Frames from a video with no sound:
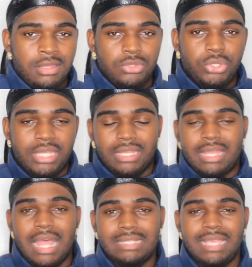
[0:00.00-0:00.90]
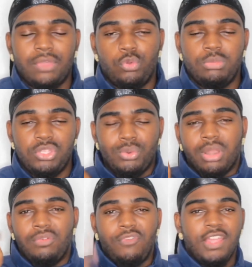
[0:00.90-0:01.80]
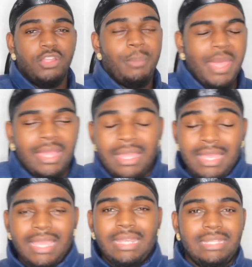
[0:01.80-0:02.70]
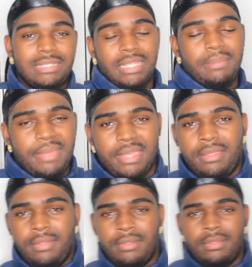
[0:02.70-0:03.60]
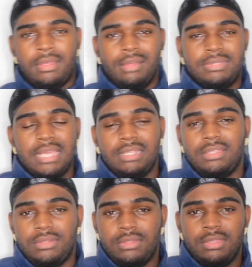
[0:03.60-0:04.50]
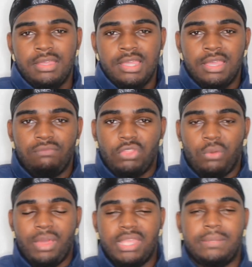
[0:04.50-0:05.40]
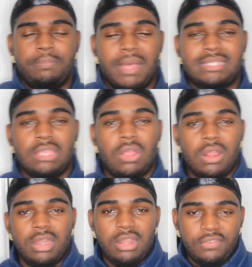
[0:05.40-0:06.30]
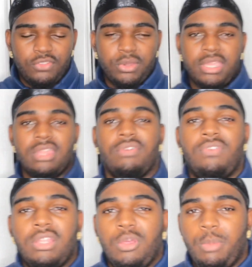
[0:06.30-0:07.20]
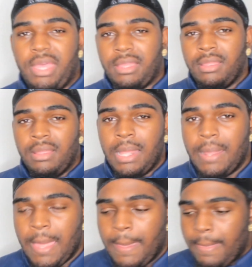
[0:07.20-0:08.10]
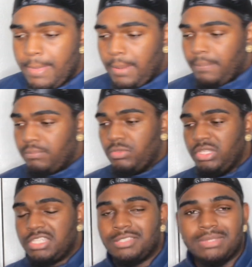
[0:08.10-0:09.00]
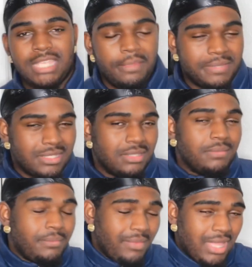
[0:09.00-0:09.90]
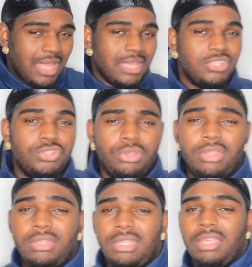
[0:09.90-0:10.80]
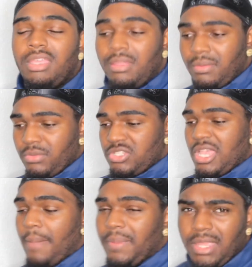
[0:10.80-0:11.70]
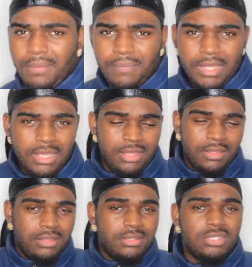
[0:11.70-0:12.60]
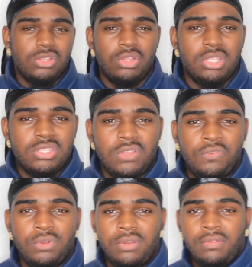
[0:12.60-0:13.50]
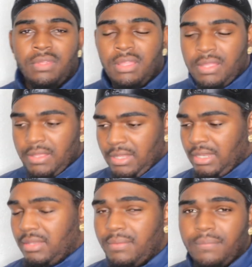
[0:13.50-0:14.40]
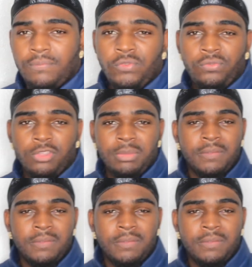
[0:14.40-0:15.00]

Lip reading: You get in contact with me. You wanna follow back. Anything, man. I'm telling you. Your wave is busting hard enough, you'll get a follow back. You need some tips, I'll hit you in your DM, we chop it up, so on and so forth. You feel me?